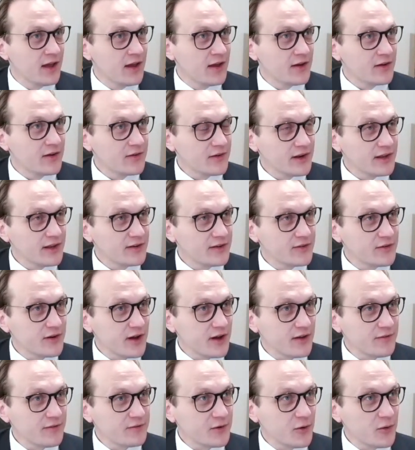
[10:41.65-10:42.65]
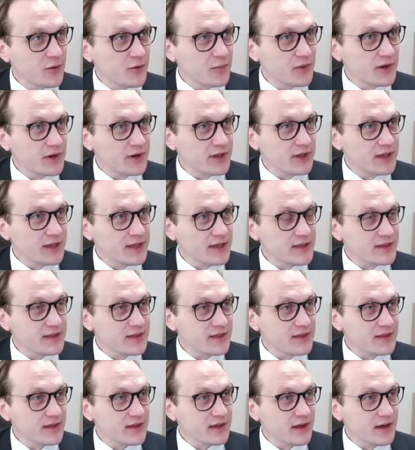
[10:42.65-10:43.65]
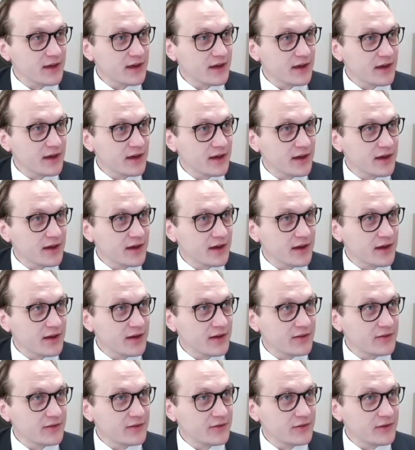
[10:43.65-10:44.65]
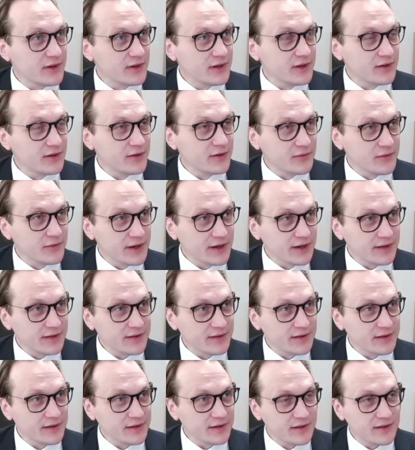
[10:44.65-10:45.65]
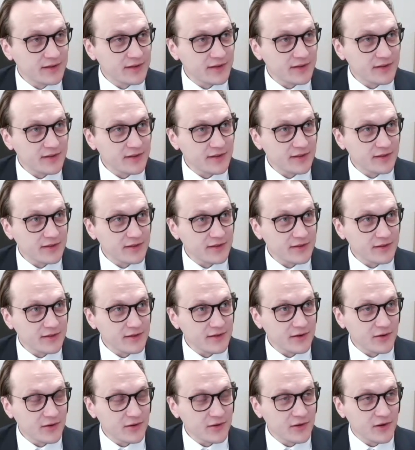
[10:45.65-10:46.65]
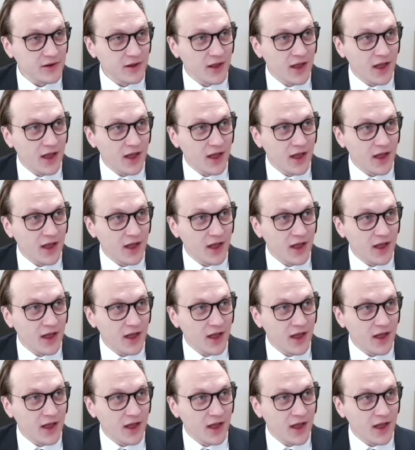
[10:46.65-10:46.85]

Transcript: really drive companies to innovate. So